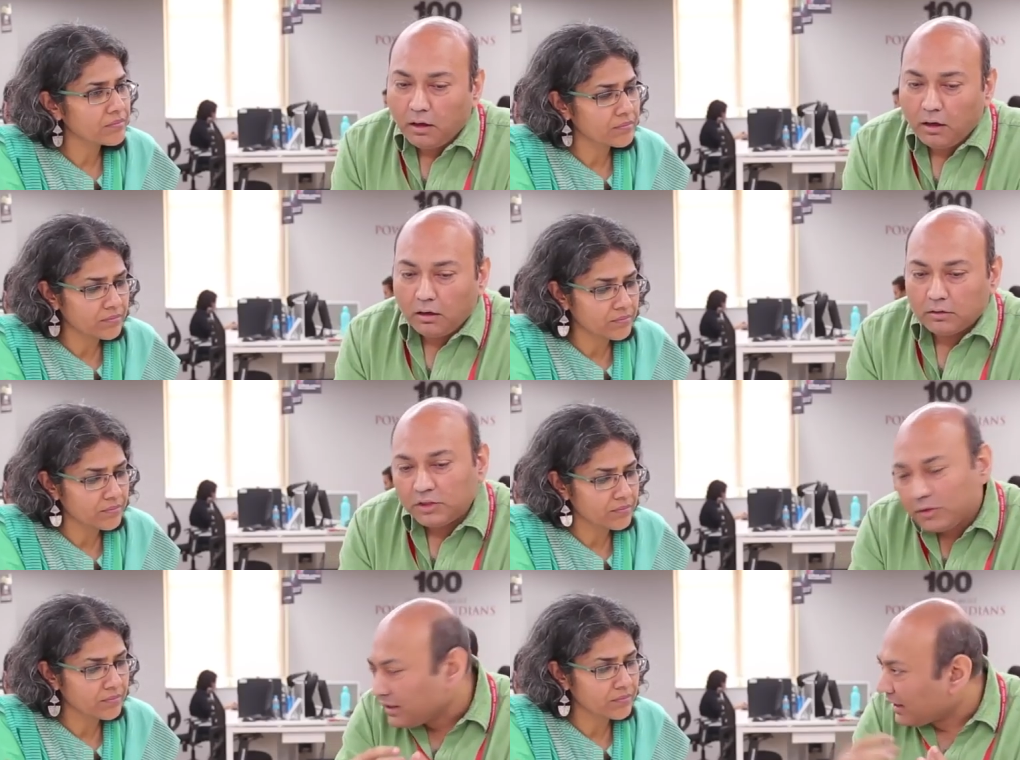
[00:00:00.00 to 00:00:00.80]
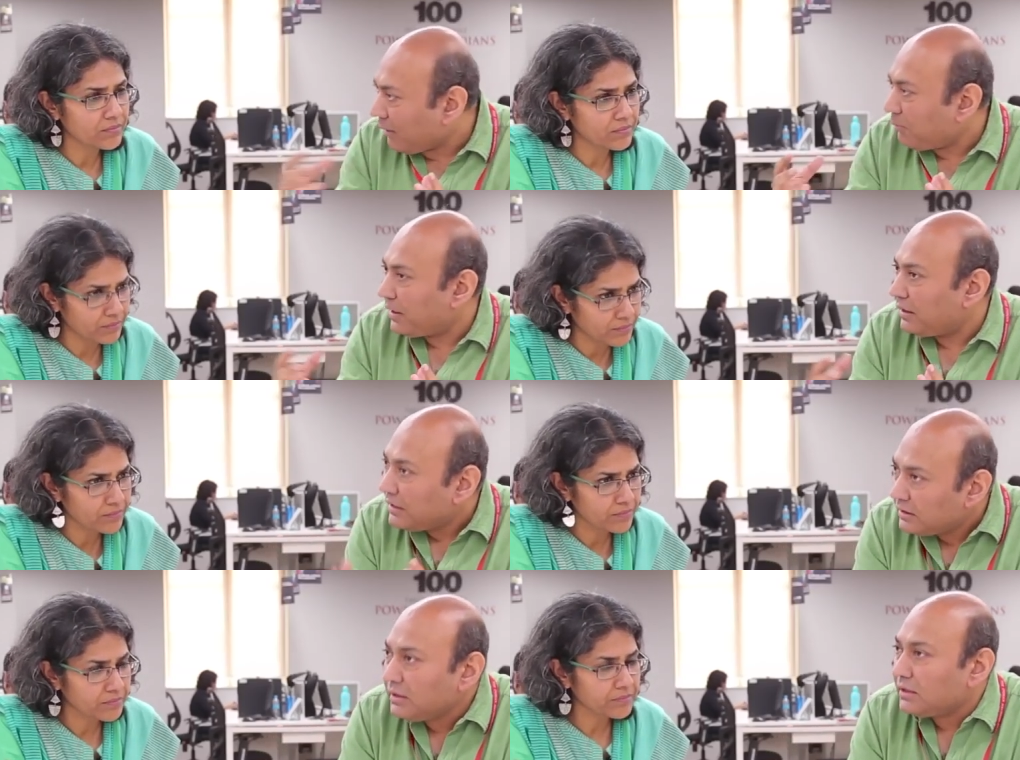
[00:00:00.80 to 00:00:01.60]
Speaker 1: uh, during the
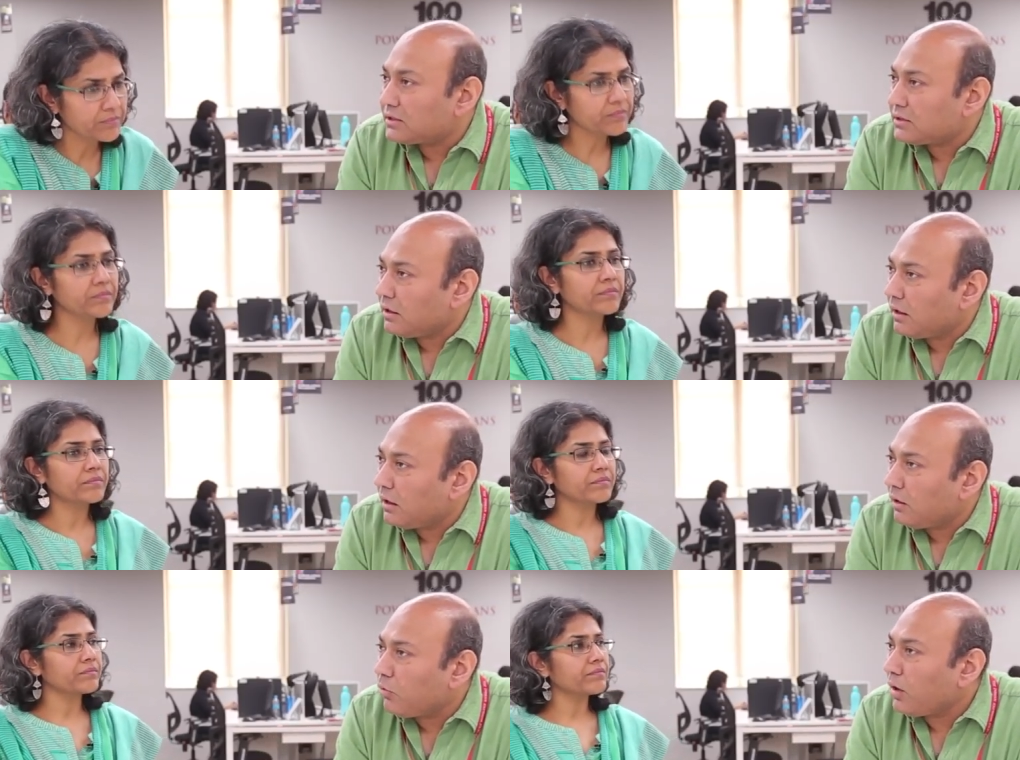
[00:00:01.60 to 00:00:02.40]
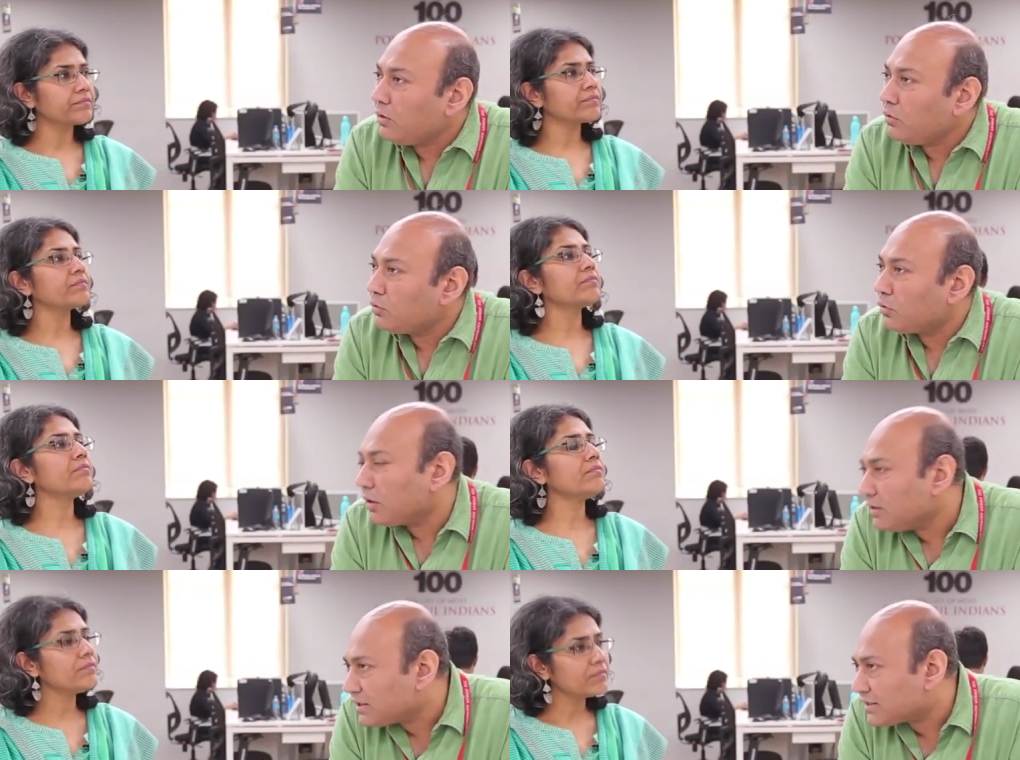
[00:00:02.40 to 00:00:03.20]
campaign, Nitish, uh, one
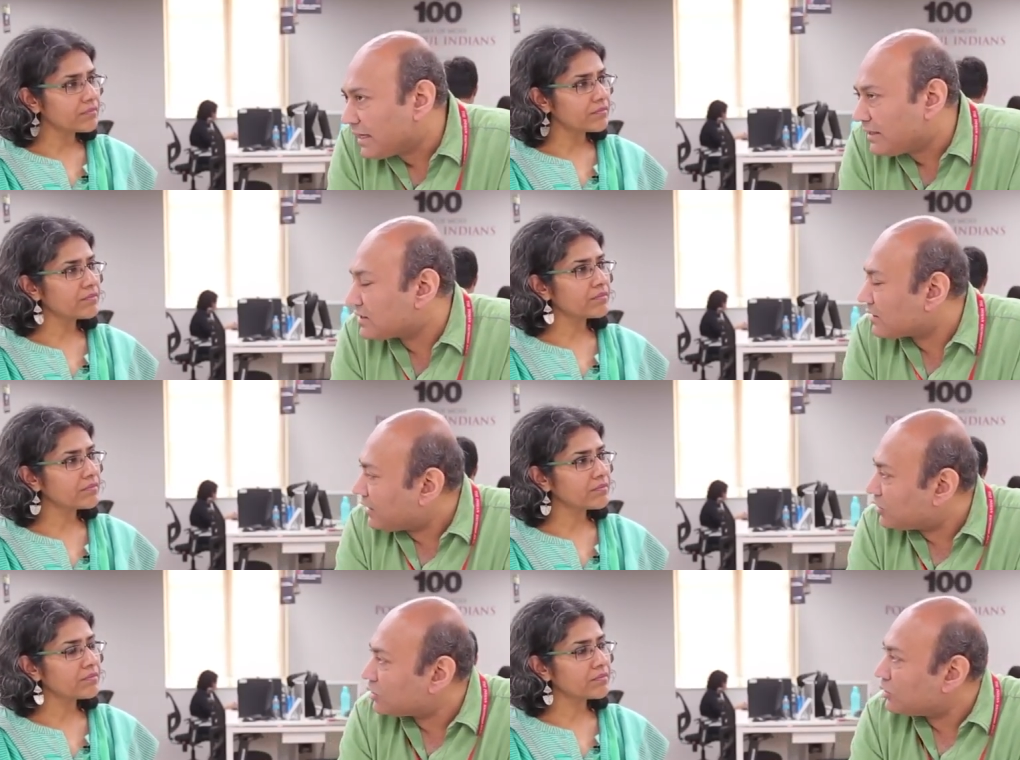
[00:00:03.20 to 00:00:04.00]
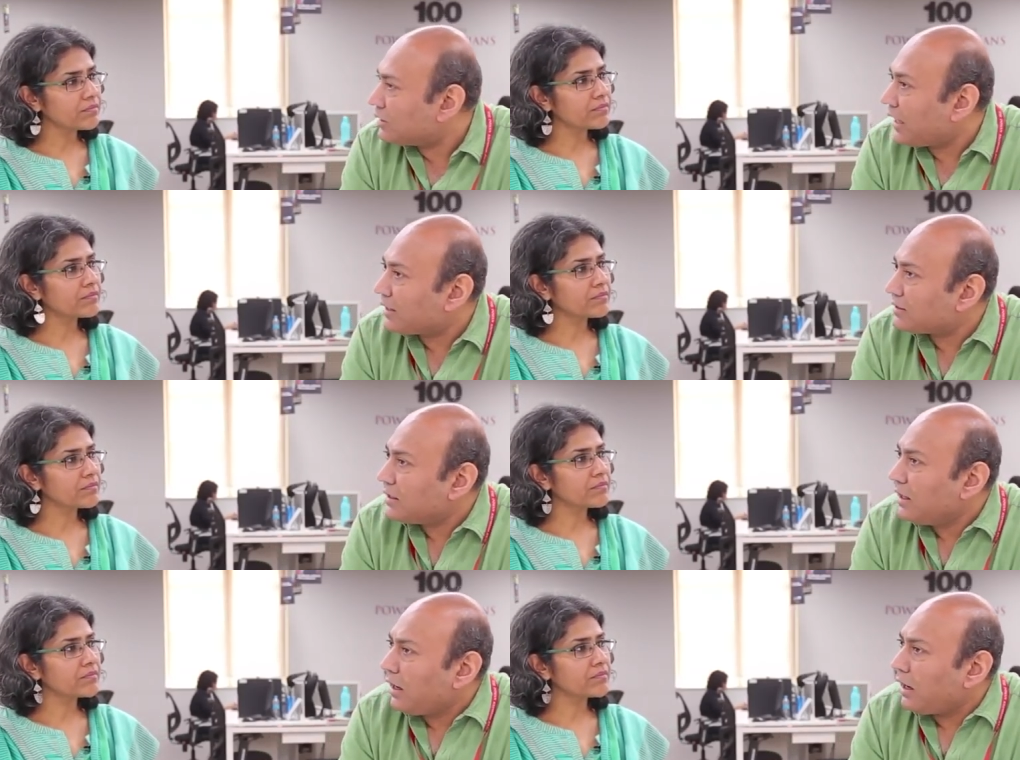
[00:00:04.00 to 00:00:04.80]
got the sense right through
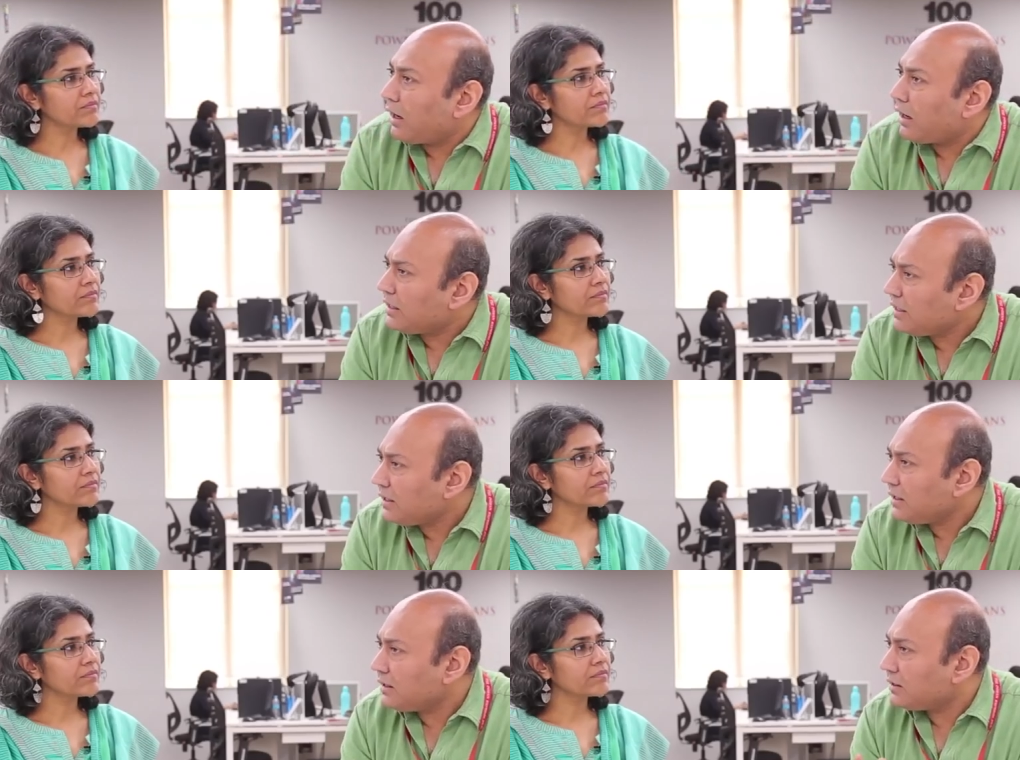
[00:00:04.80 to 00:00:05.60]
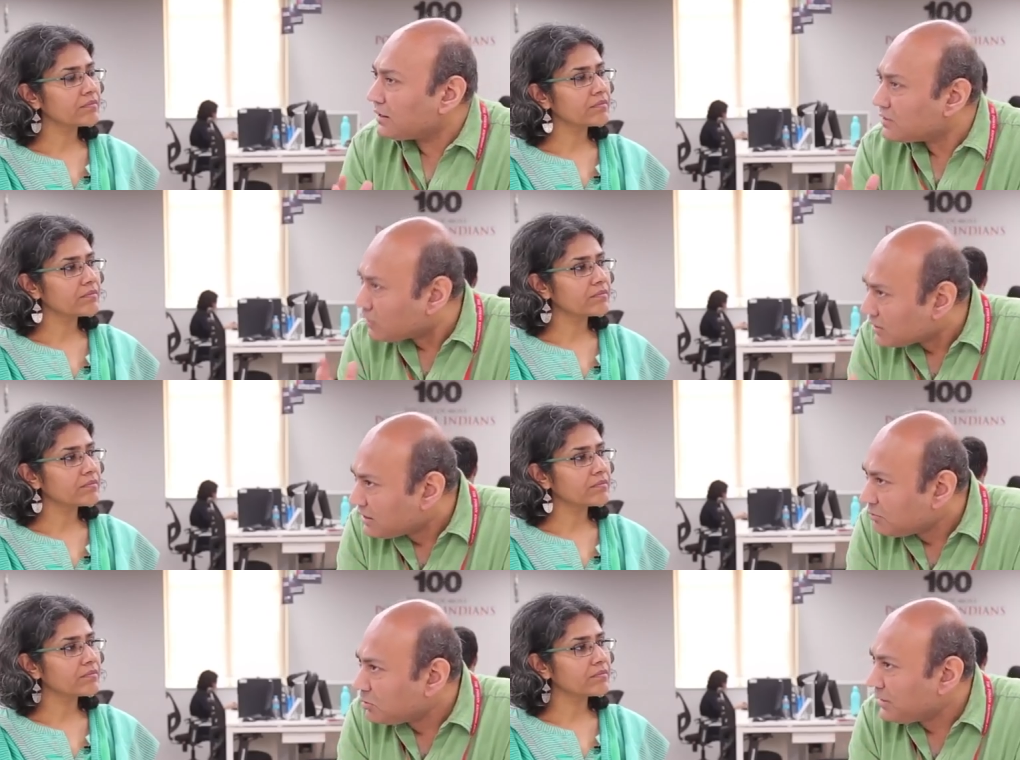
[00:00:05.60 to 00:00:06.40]
that uh, he does not
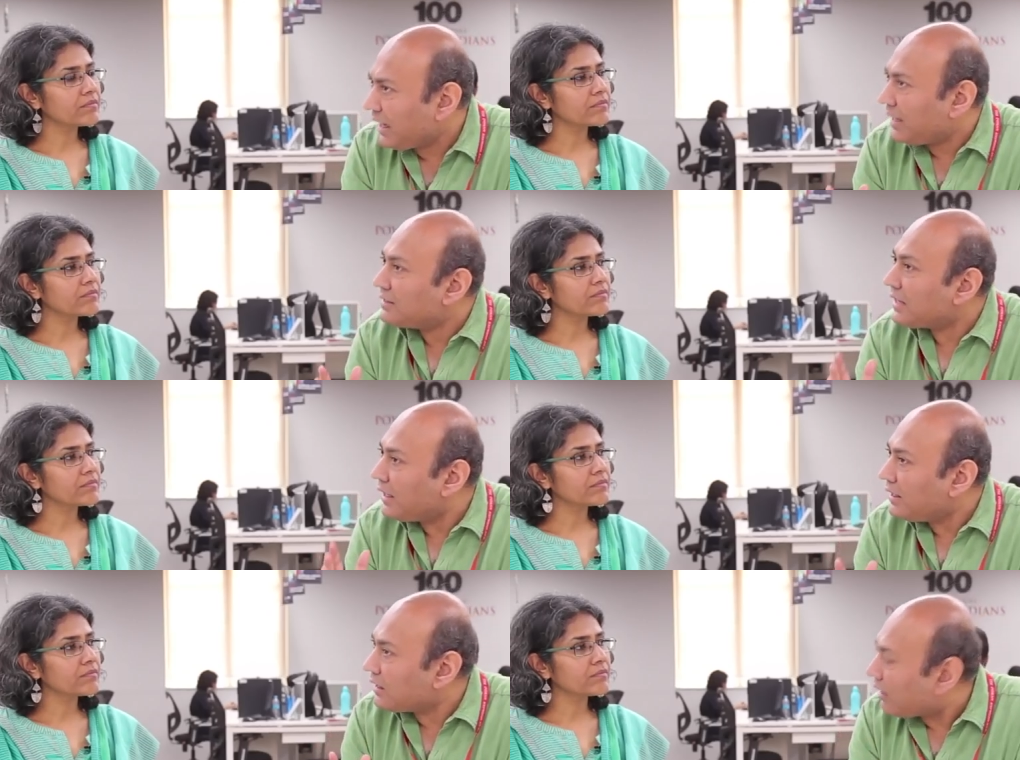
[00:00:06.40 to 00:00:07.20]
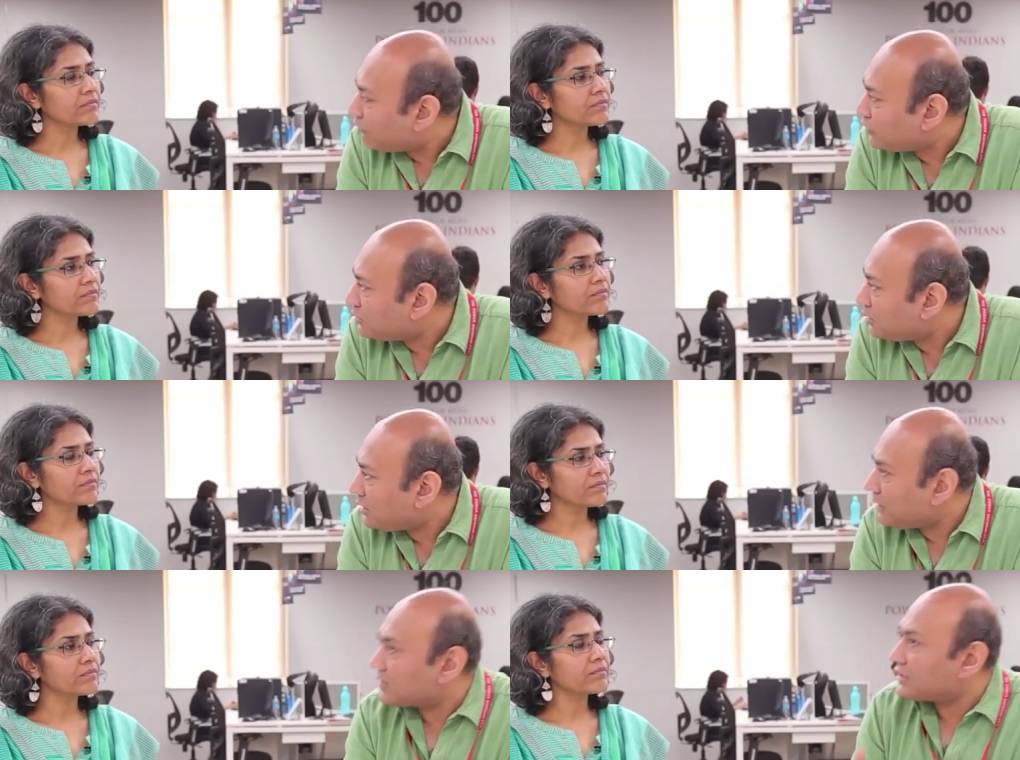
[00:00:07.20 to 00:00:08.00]
seem to be entirely
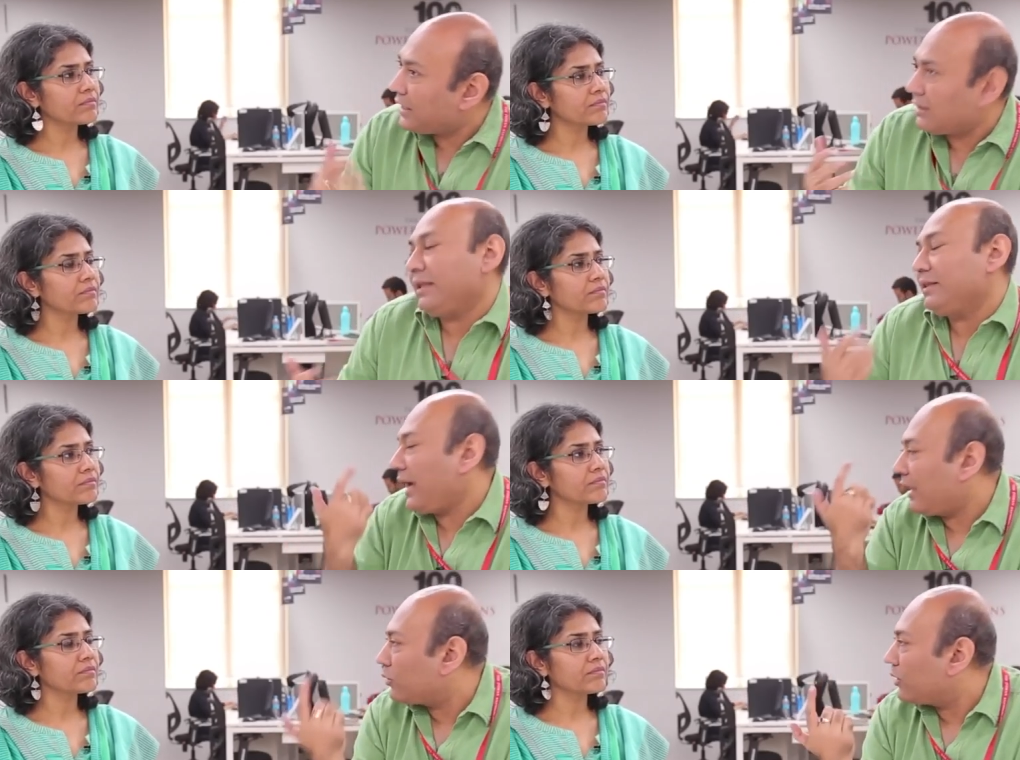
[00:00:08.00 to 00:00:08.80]
comfortable. they had